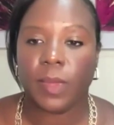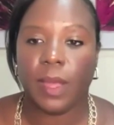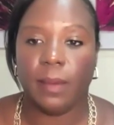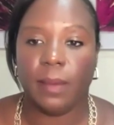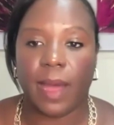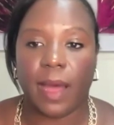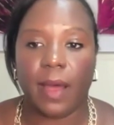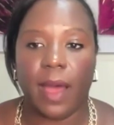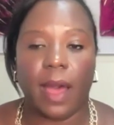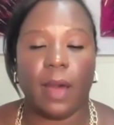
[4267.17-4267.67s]

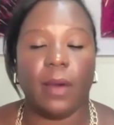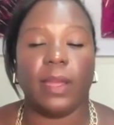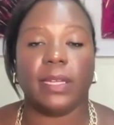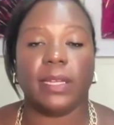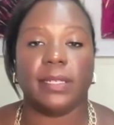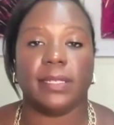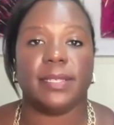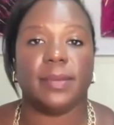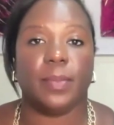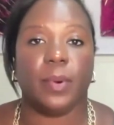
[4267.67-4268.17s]
about how i
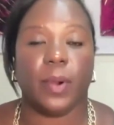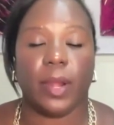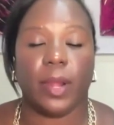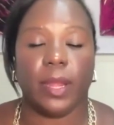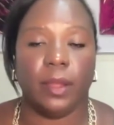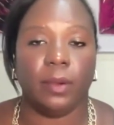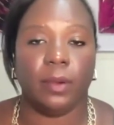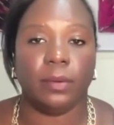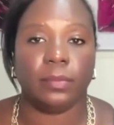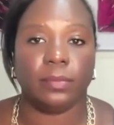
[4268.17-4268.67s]
could support
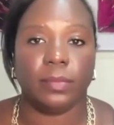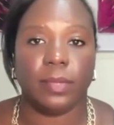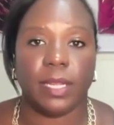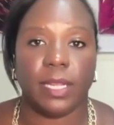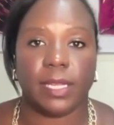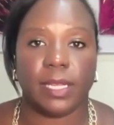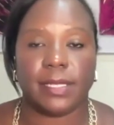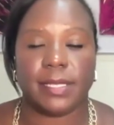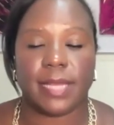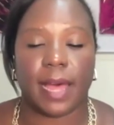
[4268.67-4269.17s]
you
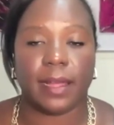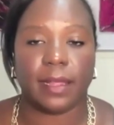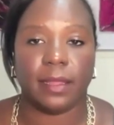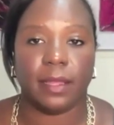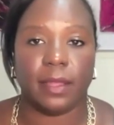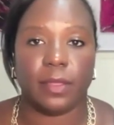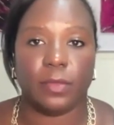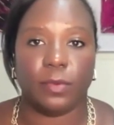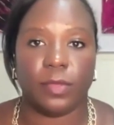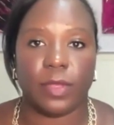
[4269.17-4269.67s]

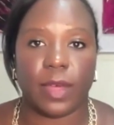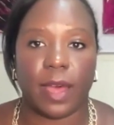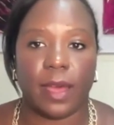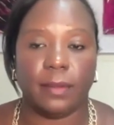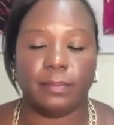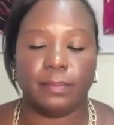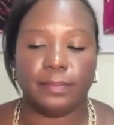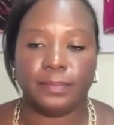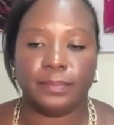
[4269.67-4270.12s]
exactly through that